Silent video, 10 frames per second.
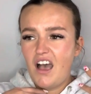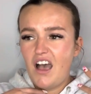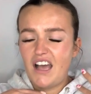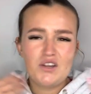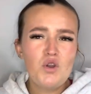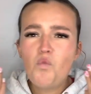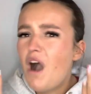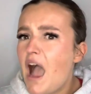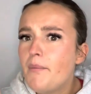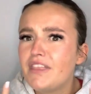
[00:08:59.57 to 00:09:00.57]
I don't know
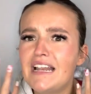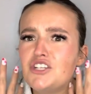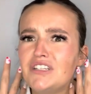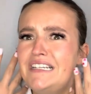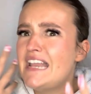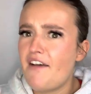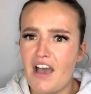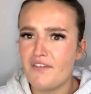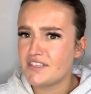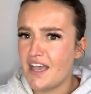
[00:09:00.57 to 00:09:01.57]
why, but they literally never
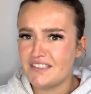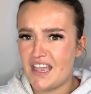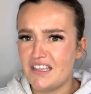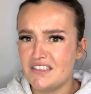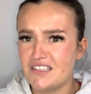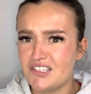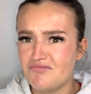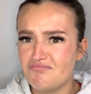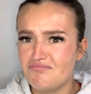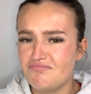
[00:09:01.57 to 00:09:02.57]
have size 10s.
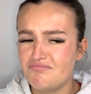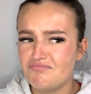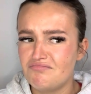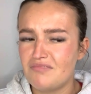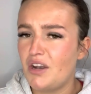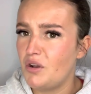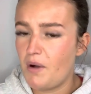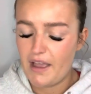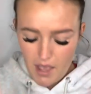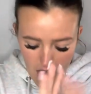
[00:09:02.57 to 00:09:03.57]
I don't know why.